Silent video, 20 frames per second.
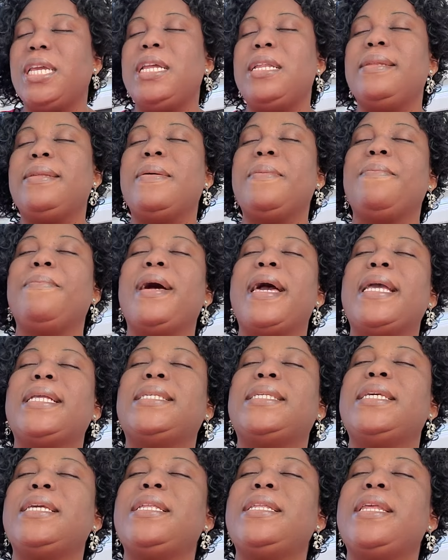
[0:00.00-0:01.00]
in the
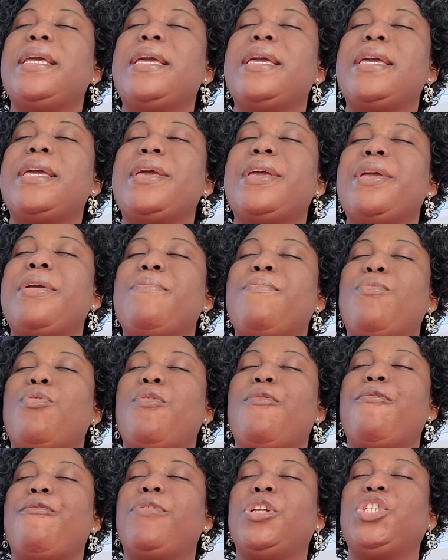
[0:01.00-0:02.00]
mighty name
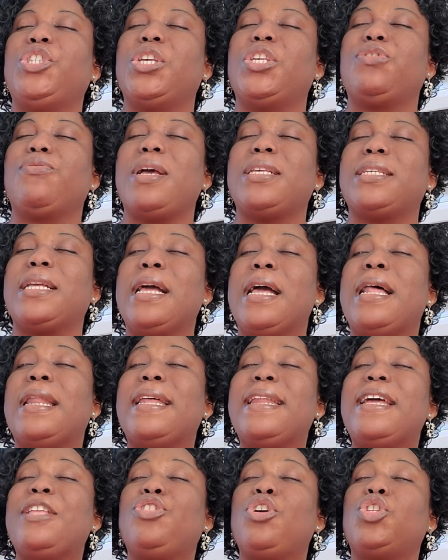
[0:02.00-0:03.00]
of Jesus Christ.
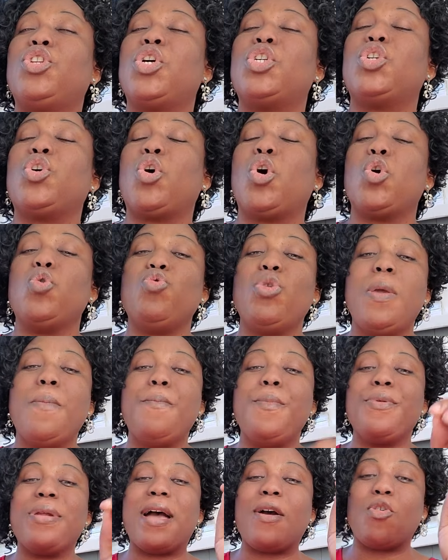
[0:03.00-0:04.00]
Let the doctors call you
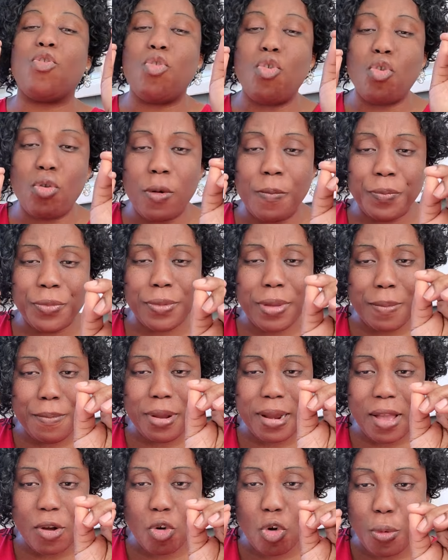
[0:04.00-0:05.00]
a
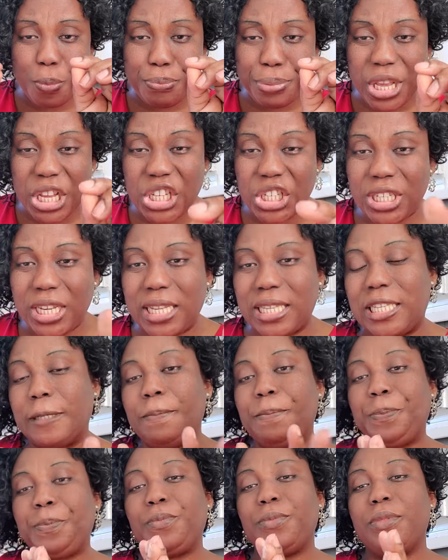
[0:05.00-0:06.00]
miracle patient,
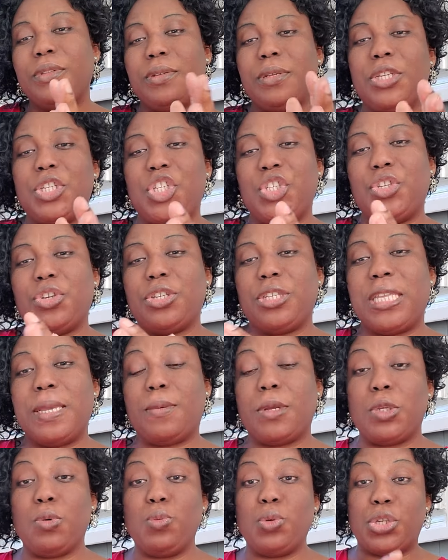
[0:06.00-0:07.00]
in Jesus' name.
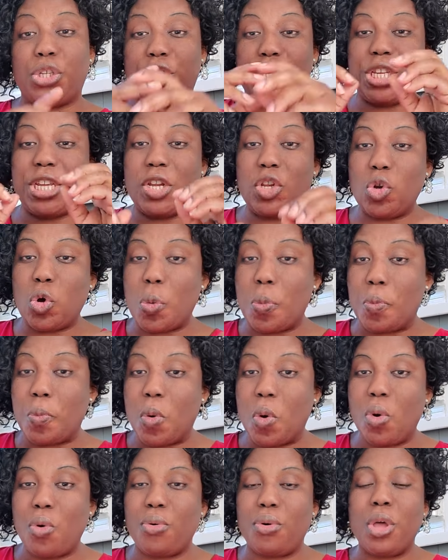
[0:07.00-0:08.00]
But they will see no
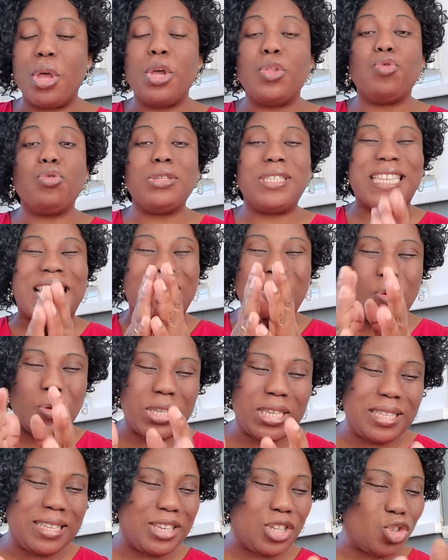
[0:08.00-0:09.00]
more those
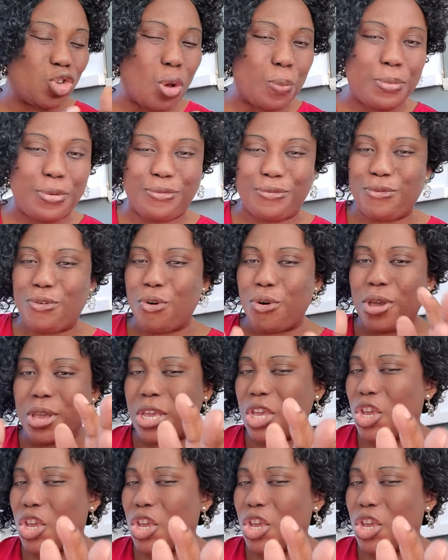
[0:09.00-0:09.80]
diagnoses they saw before